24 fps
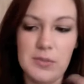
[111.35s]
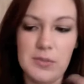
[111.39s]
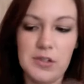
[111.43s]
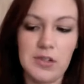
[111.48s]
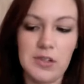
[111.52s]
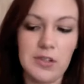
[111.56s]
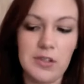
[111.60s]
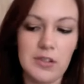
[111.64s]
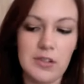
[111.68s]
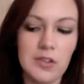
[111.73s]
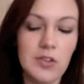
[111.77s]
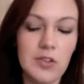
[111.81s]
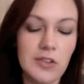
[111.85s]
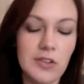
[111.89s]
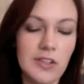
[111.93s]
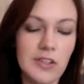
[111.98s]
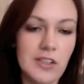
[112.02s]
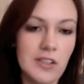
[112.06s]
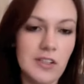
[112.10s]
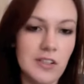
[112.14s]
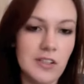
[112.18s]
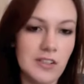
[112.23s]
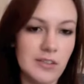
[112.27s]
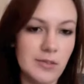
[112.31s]
The, the green
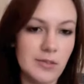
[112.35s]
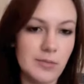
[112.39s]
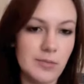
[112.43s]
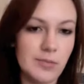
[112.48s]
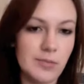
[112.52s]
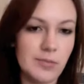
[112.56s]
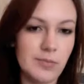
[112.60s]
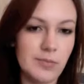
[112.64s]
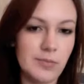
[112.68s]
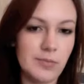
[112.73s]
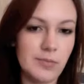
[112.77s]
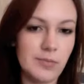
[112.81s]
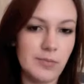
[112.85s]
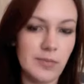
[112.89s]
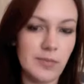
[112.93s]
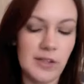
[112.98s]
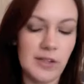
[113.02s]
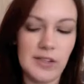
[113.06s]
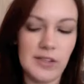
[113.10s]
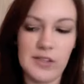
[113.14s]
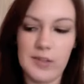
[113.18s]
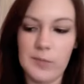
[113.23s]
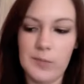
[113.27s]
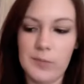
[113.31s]
colour
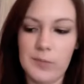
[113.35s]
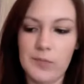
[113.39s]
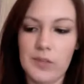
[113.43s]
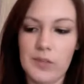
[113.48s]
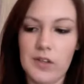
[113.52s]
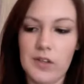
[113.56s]
Um,